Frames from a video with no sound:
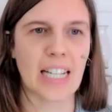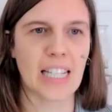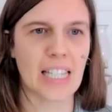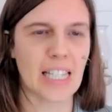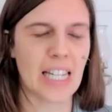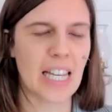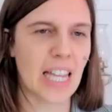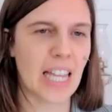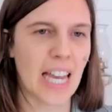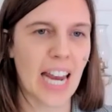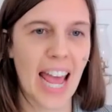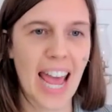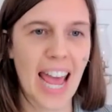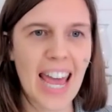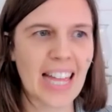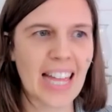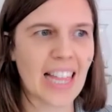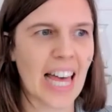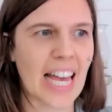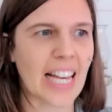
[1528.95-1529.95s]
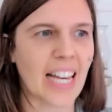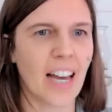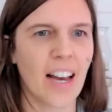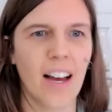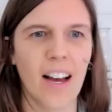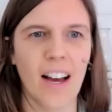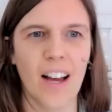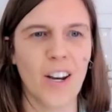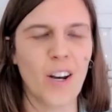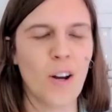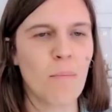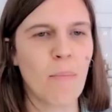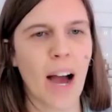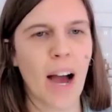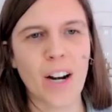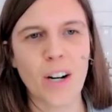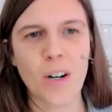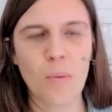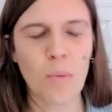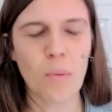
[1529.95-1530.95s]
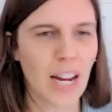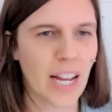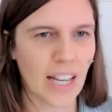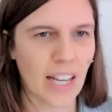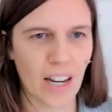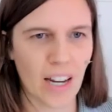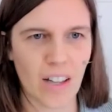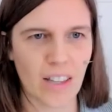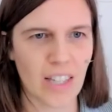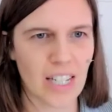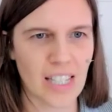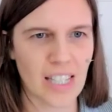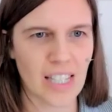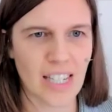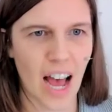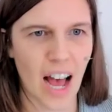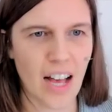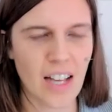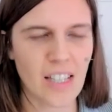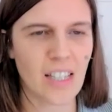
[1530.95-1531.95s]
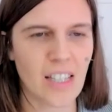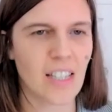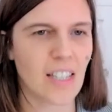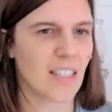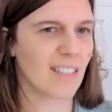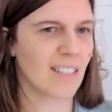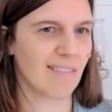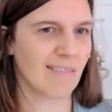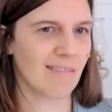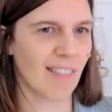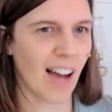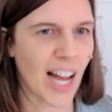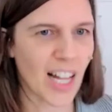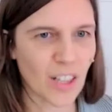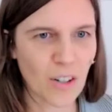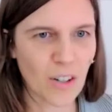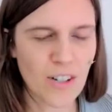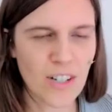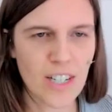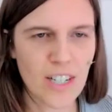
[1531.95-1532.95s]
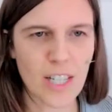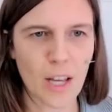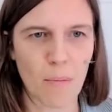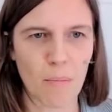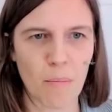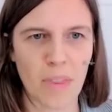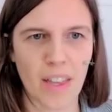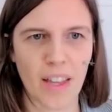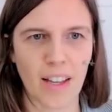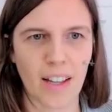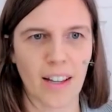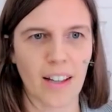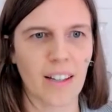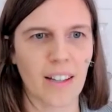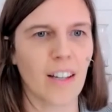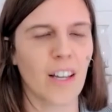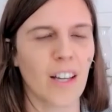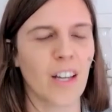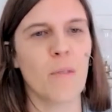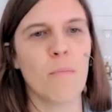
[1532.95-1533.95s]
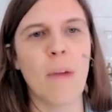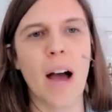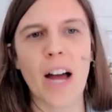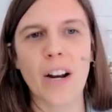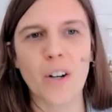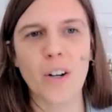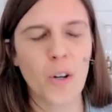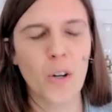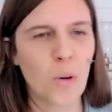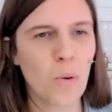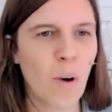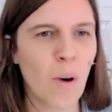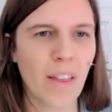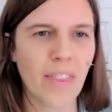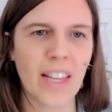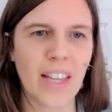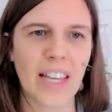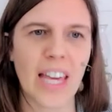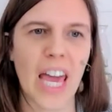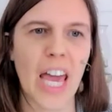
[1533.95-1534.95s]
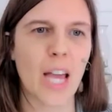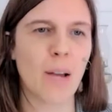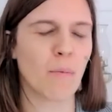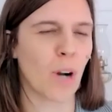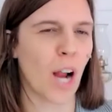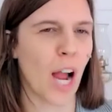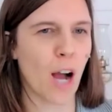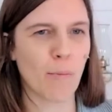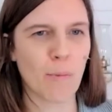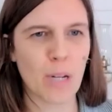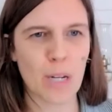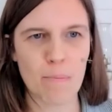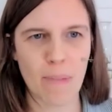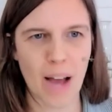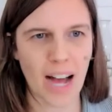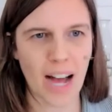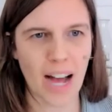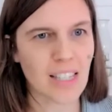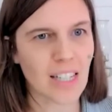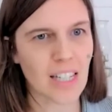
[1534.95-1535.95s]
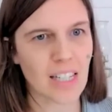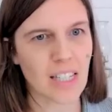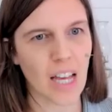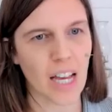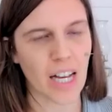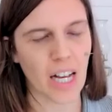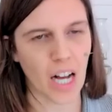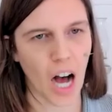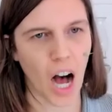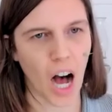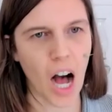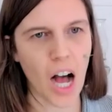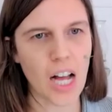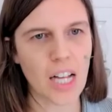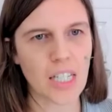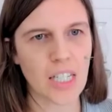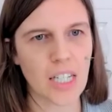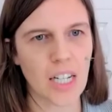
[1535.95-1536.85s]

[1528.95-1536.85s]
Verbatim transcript: see that hey like no matter what i get on this test i learned something no matter who won the game or how many baskets I got,